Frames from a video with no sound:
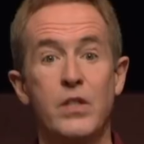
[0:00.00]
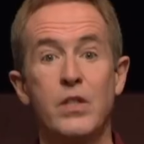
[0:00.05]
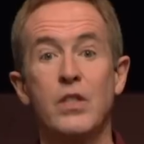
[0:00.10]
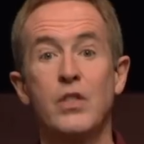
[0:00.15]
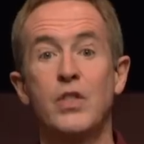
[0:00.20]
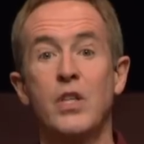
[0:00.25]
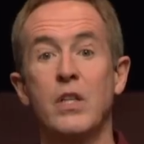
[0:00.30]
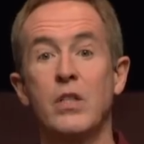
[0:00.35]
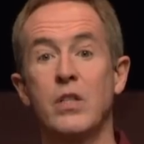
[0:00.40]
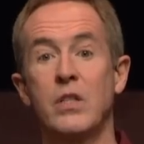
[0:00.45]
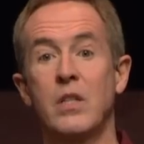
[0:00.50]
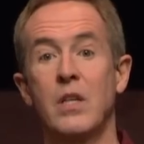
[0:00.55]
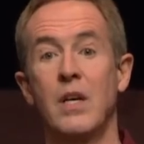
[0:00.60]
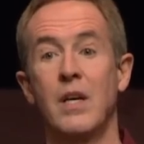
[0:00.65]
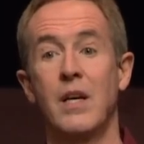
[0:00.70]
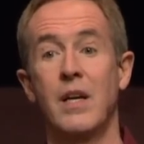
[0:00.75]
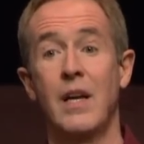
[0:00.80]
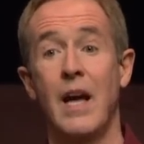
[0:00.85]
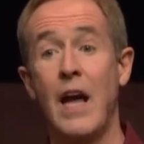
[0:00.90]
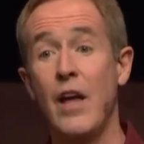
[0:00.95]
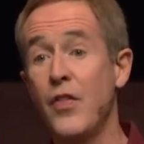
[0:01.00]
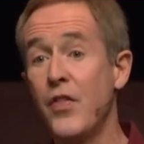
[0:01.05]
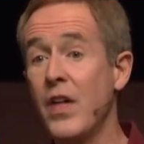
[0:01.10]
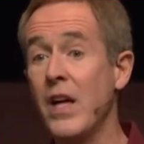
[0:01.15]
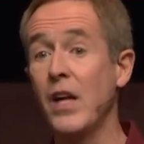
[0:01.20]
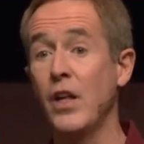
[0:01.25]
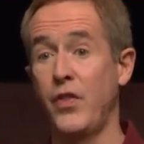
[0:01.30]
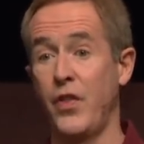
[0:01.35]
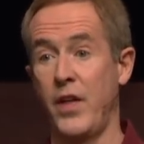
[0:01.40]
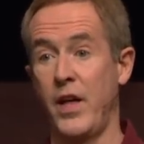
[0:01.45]
This is just a
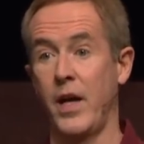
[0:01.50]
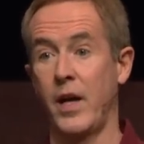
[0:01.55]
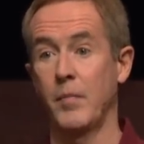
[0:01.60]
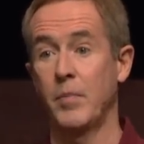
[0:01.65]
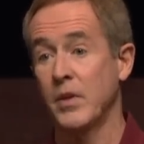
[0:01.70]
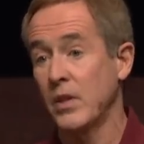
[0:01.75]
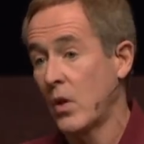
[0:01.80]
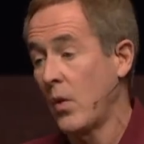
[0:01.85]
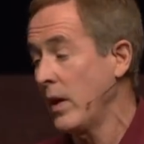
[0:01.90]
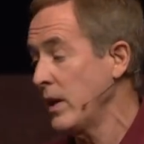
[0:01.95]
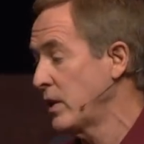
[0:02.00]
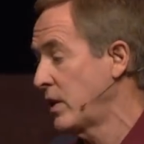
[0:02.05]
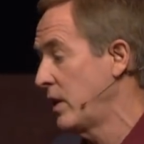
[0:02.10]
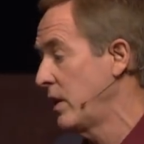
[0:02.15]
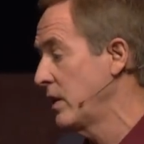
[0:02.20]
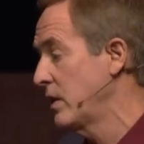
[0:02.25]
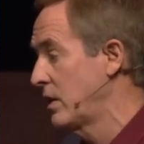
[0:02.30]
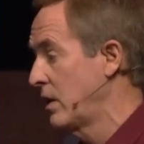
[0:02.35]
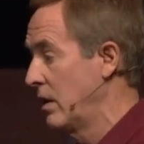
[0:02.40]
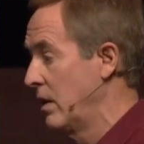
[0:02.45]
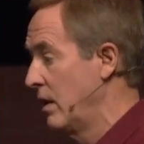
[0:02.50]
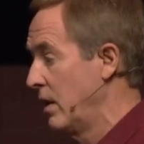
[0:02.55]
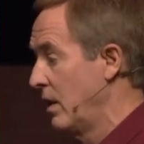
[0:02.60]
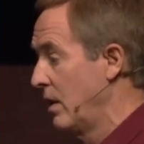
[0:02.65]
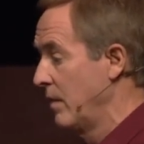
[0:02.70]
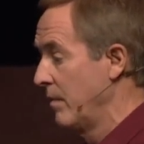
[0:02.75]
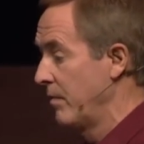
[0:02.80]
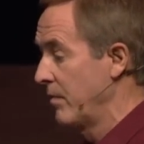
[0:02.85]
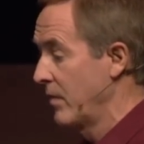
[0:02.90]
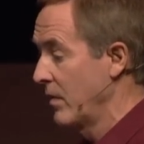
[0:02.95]
thing. But the question is,
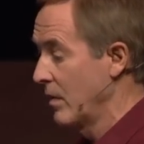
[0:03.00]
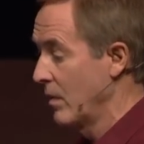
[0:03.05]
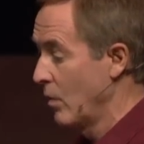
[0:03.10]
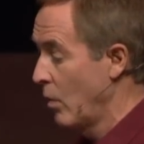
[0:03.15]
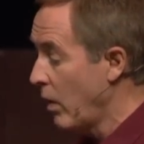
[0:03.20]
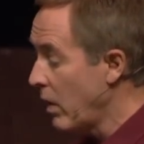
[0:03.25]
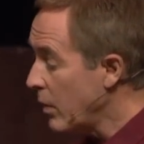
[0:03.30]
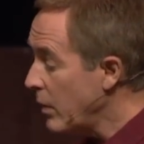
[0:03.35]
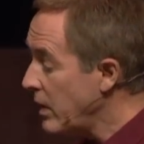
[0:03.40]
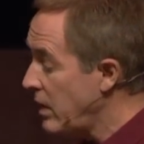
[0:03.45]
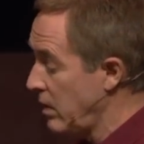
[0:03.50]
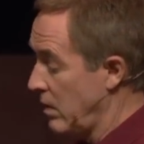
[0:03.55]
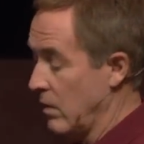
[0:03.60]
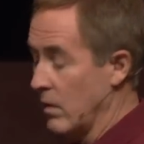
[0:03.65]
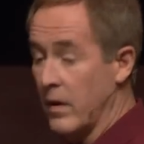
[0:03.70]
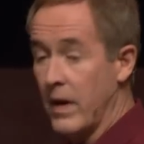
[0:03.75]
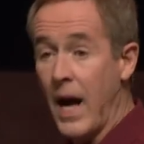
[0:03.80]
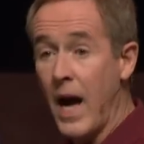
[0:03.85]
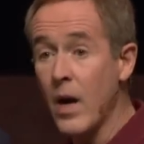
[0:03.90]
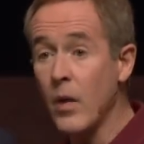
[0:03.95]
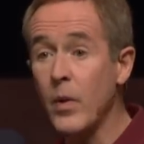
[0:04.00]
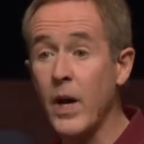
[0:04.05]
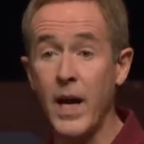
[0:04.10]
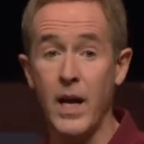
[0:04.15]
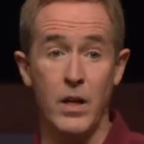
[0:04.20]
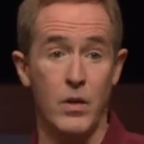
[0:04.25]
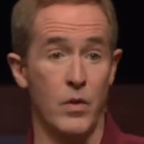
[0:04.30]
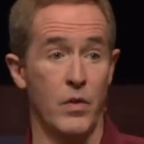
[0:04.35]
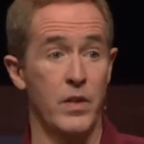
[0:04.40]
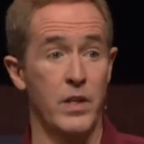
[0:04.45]
what do we do? And how do we
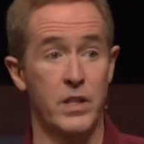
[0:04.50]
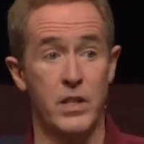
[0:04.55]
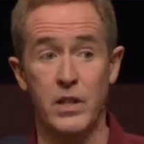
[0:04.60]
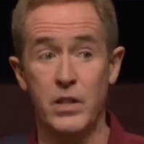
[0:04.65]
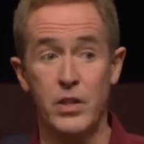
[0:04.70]
handle this?